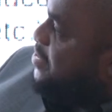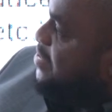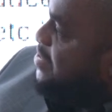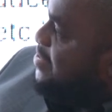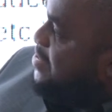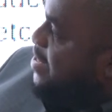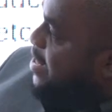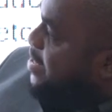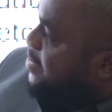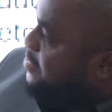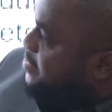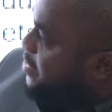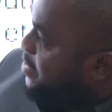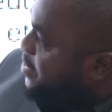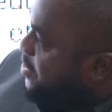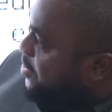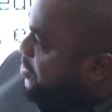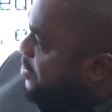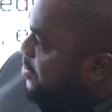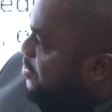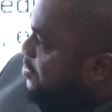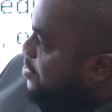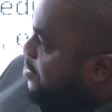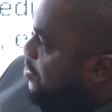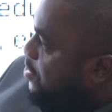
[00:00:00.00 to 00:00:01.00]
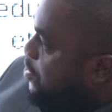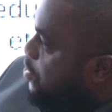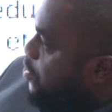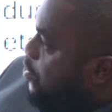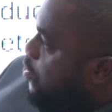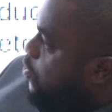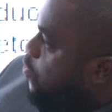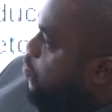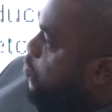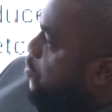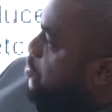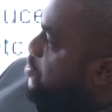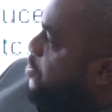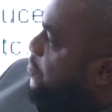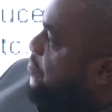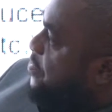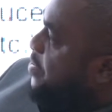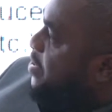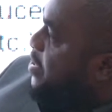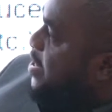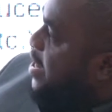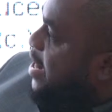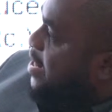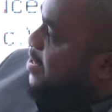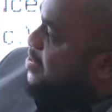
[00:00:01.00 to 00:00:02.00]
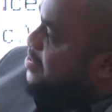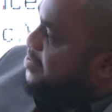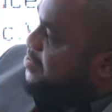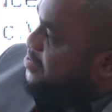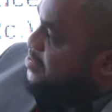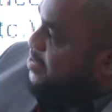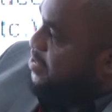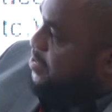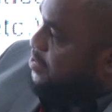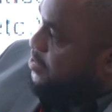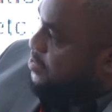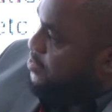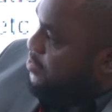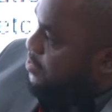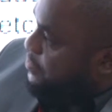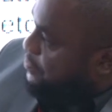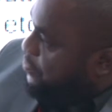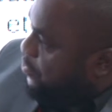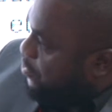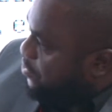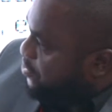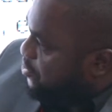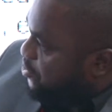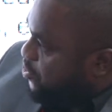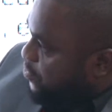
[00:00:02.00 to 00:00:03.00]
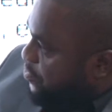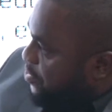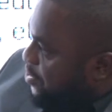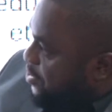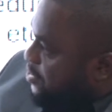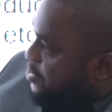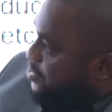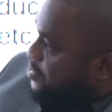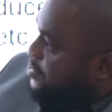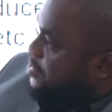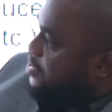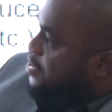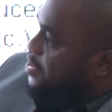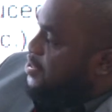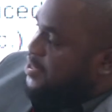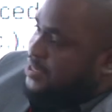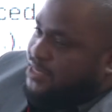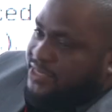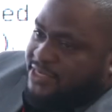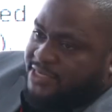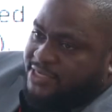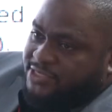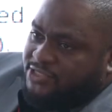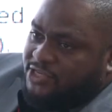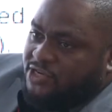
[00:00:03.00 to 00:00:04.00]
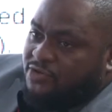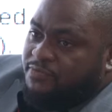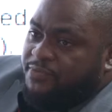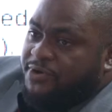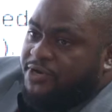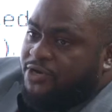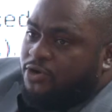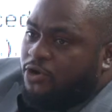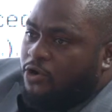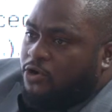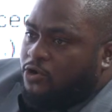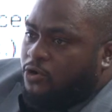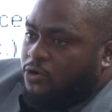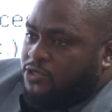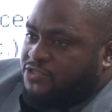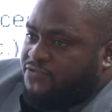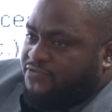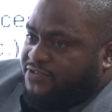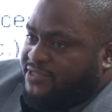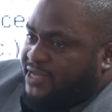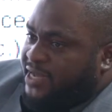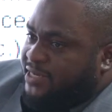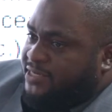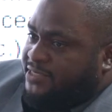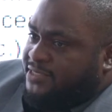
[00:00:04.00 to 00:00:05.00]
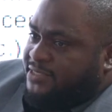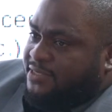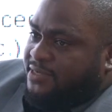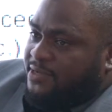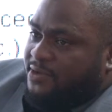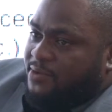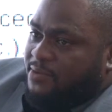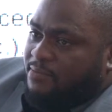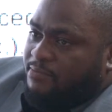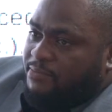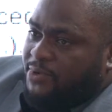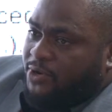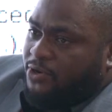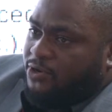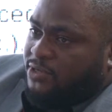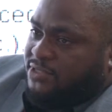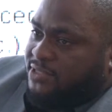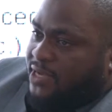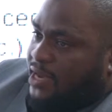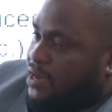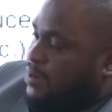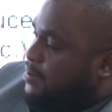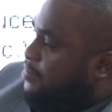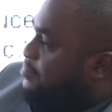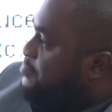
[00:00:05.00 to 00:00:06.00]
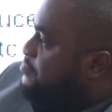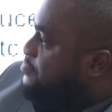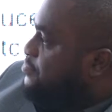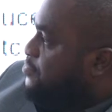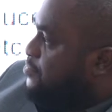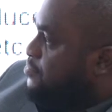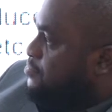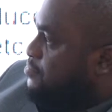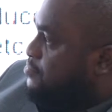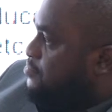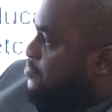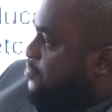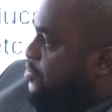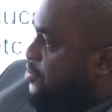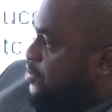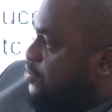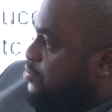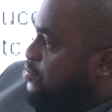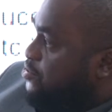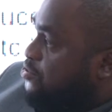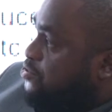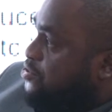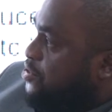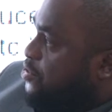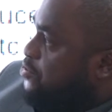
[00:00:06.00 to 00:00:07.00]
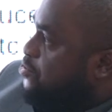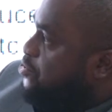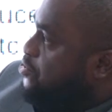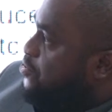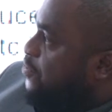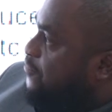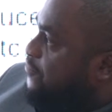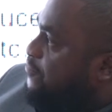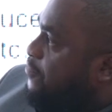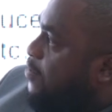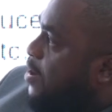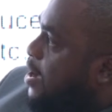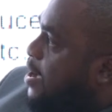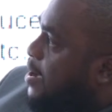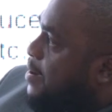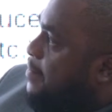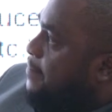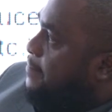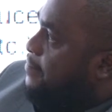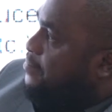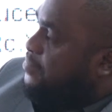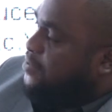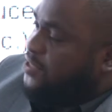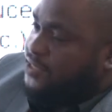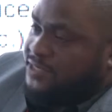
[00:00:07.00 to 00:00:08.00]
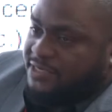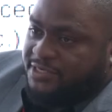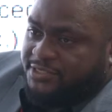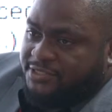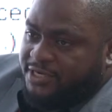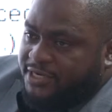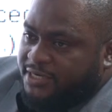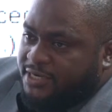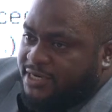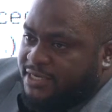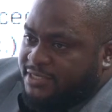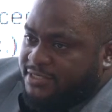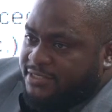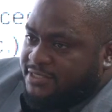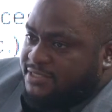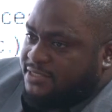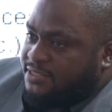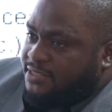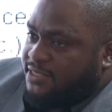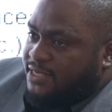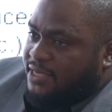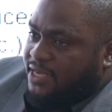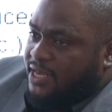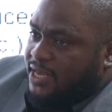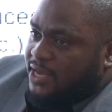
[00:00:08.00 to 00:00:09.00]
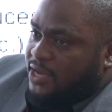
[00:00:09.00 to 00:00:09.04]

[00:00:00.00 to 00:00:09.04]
EDI integration with shipping lines and the port community. There will be no cost for that, because the use of trade lanes